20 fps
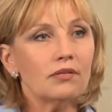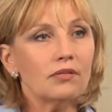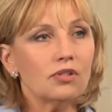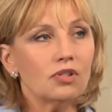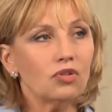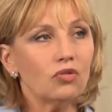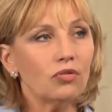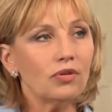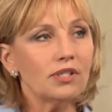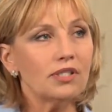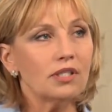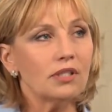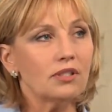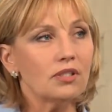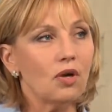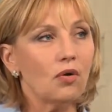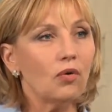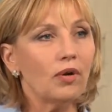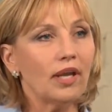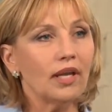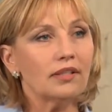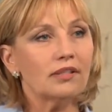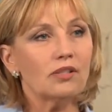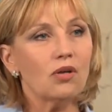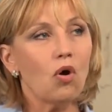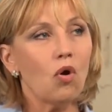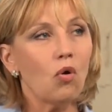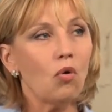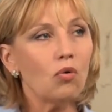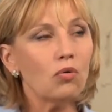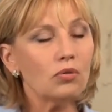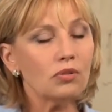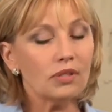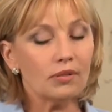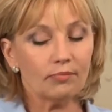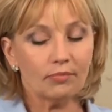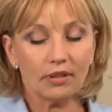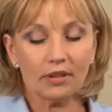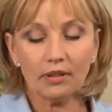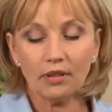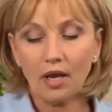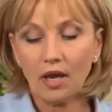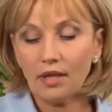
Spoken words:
stories that don't get told, but